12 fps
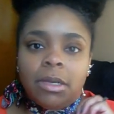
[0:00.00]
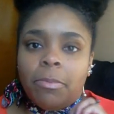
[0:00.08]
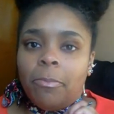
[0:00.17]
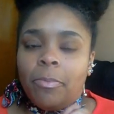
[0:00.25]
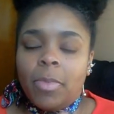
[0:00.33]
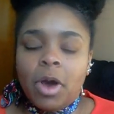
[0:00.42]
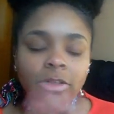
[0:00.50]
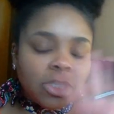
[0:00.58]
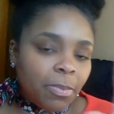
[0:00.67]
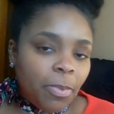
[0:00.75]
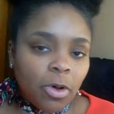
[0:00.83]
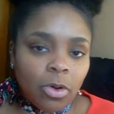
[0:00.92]

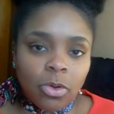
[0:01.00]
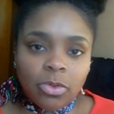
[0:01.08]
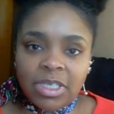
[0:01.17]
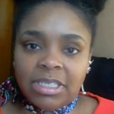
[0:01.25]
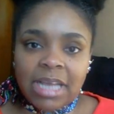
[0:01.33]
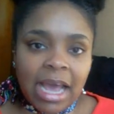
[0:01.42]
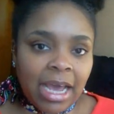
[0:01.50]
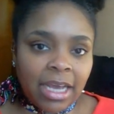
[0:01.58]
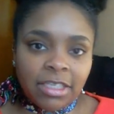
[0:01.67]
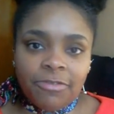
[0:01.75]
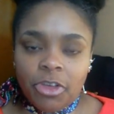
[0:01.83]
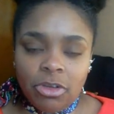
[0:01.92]
multiple
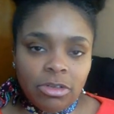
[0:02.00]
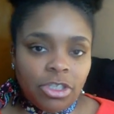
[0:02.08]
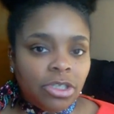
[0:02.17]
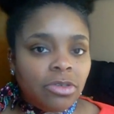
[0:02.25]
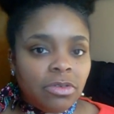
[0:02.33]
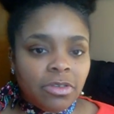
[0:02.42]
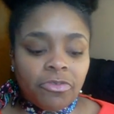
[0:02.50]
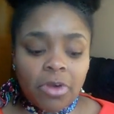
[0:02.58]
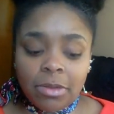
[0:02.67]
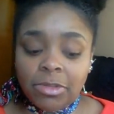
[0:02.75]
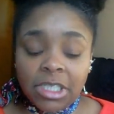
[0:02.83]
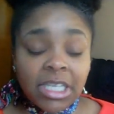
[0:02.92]
designs for you to choose
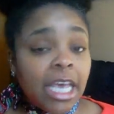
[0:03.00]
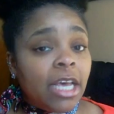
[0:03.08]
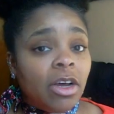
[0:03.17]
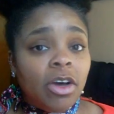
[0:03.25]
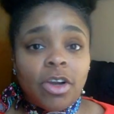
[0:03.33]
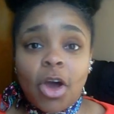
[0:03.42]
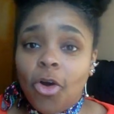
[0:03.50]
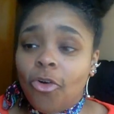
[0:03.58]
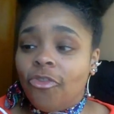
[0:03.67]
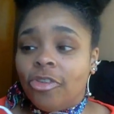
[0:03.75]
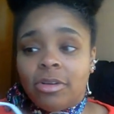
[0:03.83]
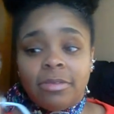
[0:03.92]
from. Just head on
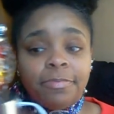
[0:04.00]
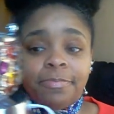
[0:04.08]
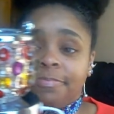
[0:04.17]
over